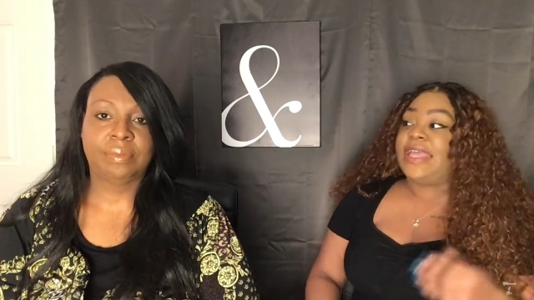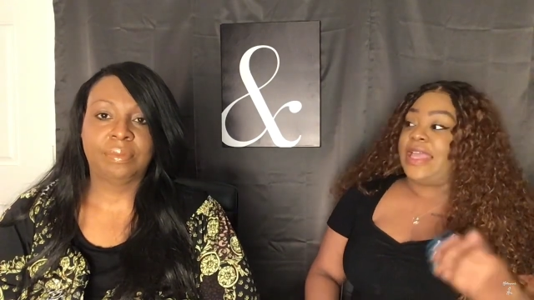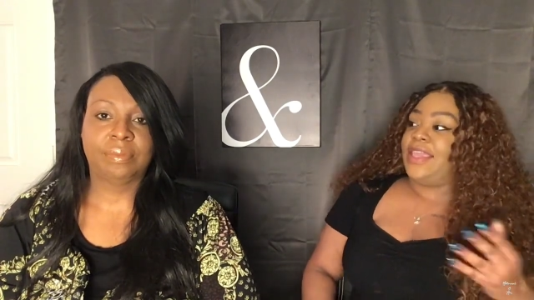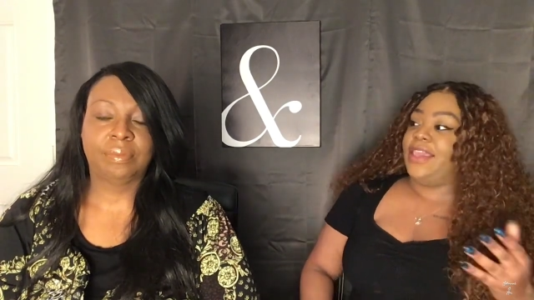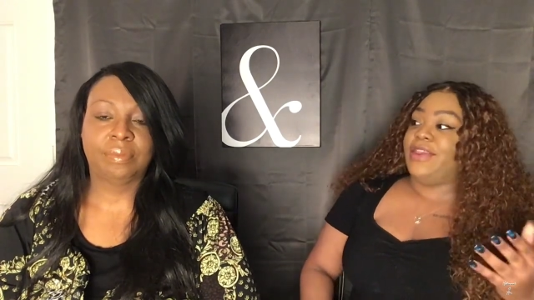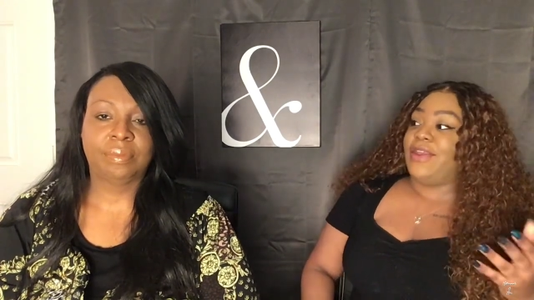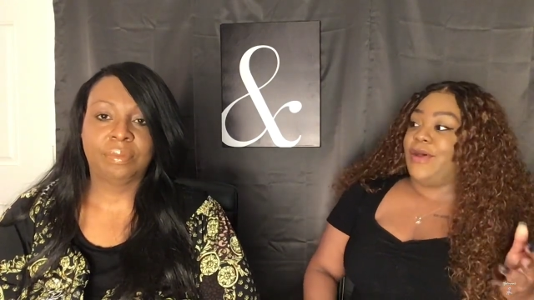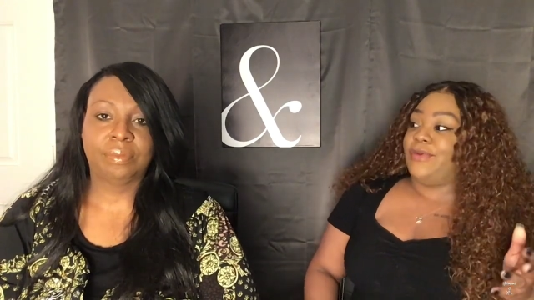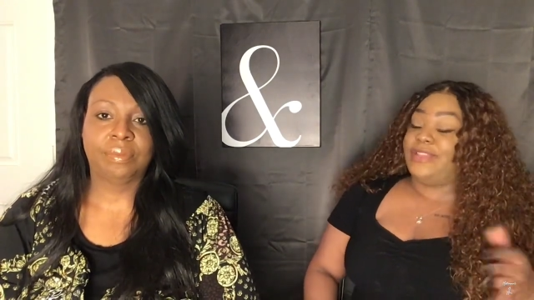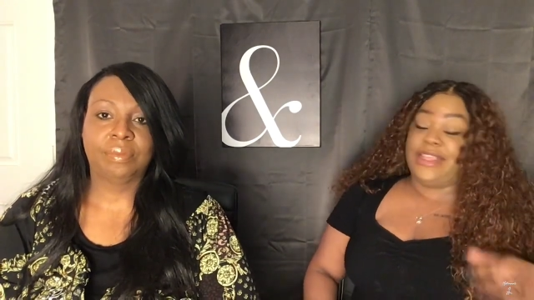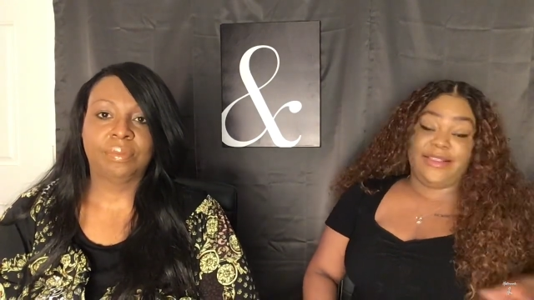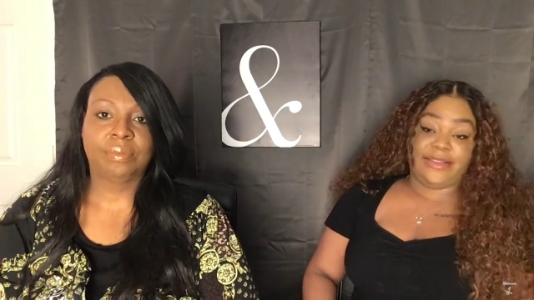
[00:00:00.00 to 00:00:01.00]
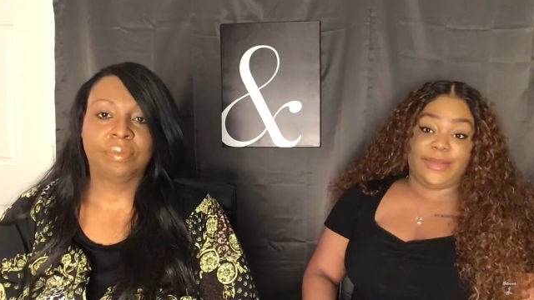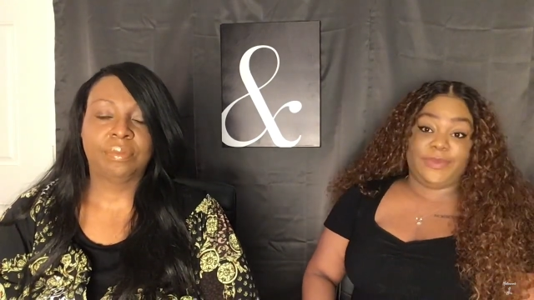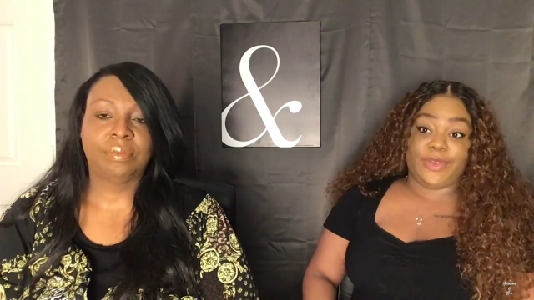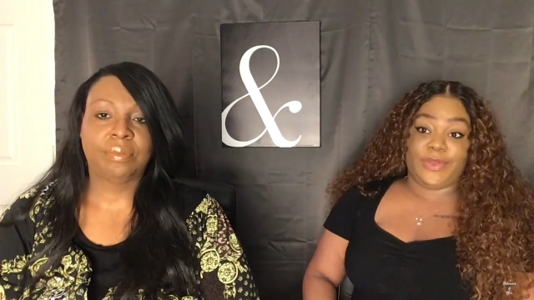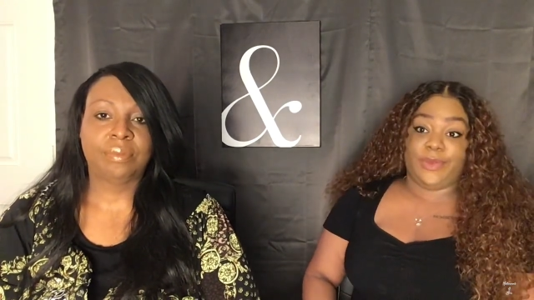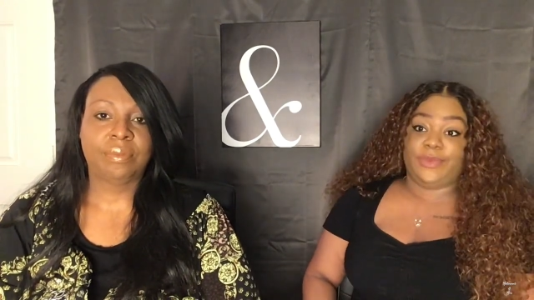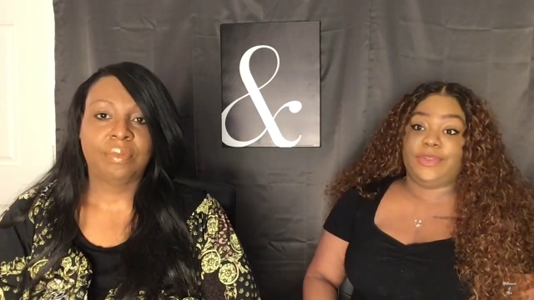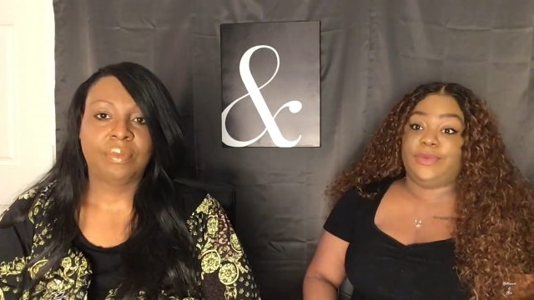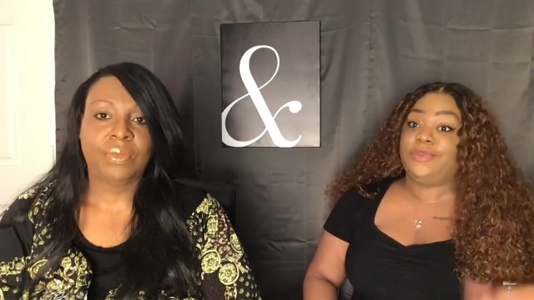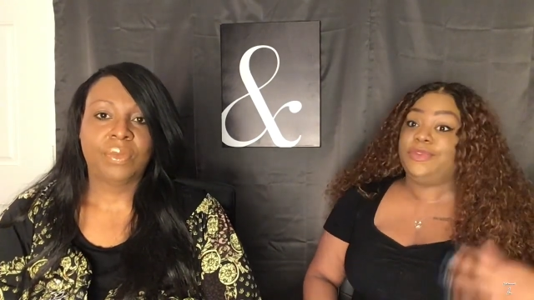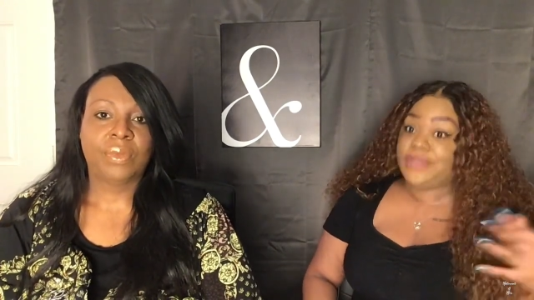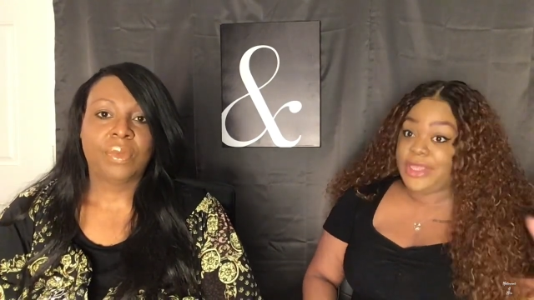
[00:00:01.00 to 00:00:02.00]
Speaker 1: you know, dissed him to go to
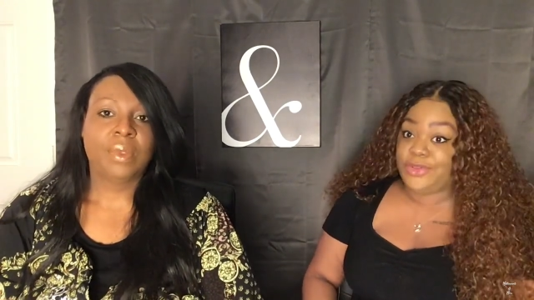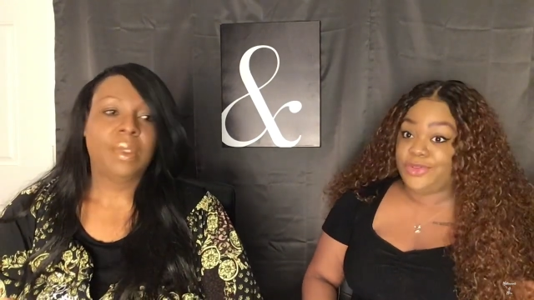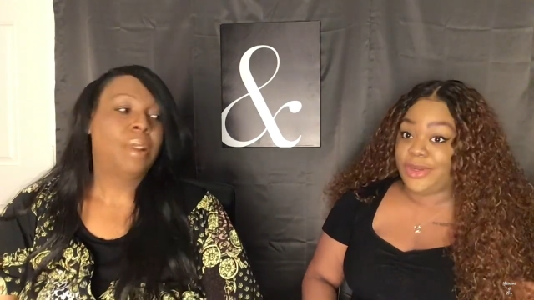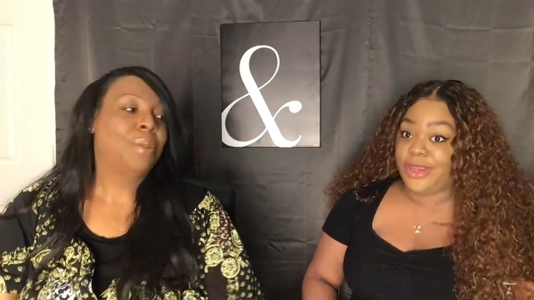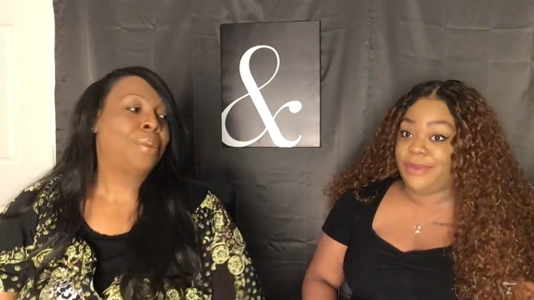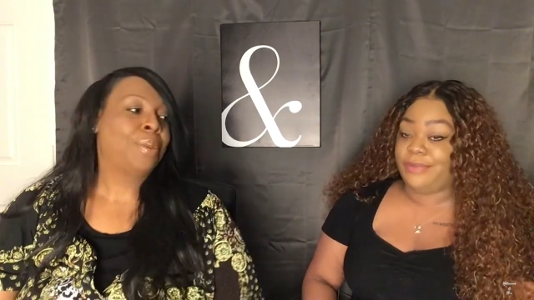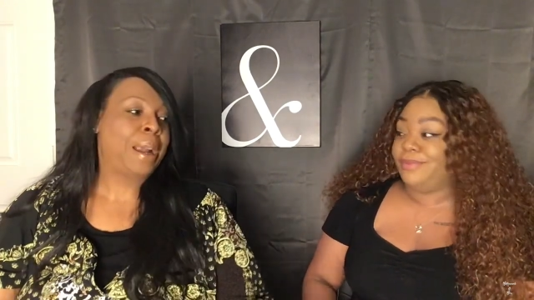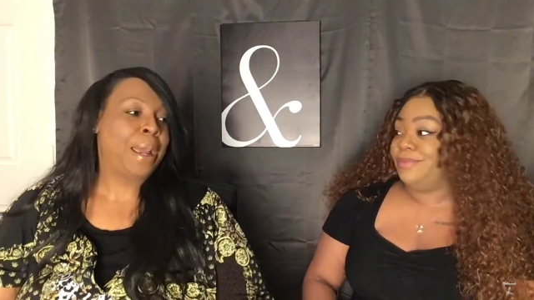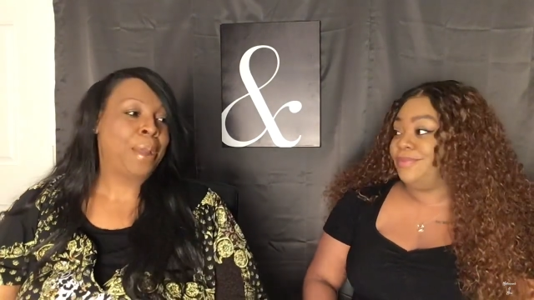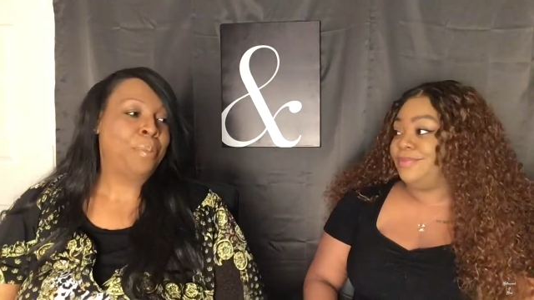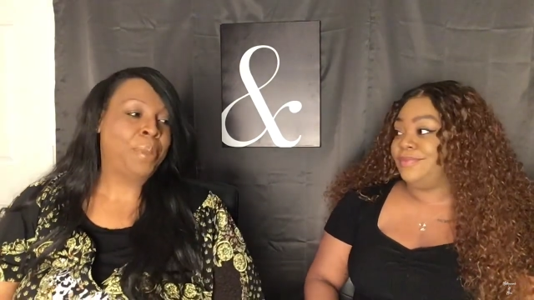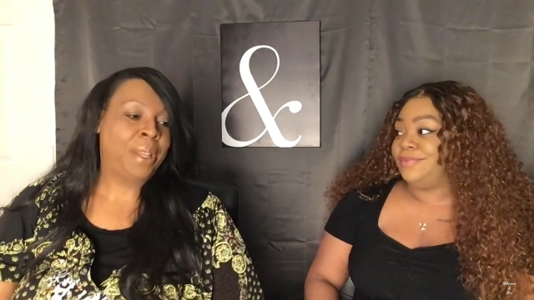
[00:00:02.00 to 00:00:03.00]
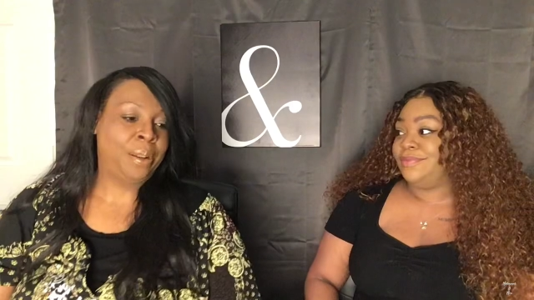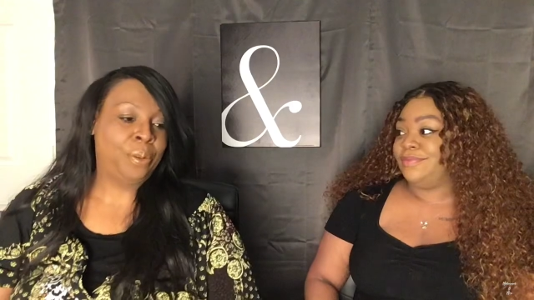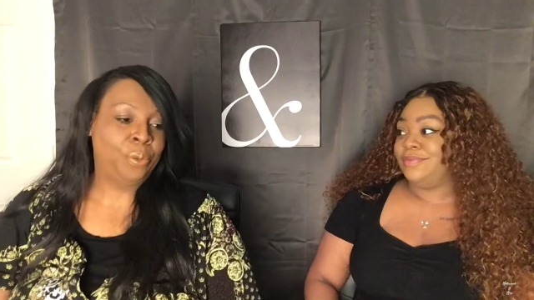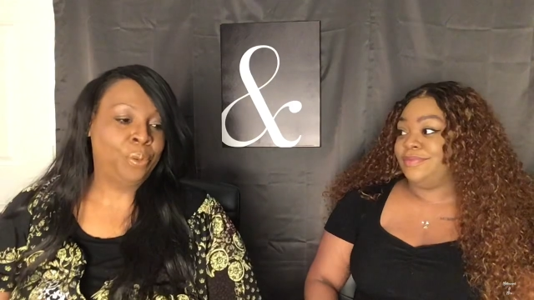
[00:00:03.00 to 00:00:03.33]
Dietrich. Right, but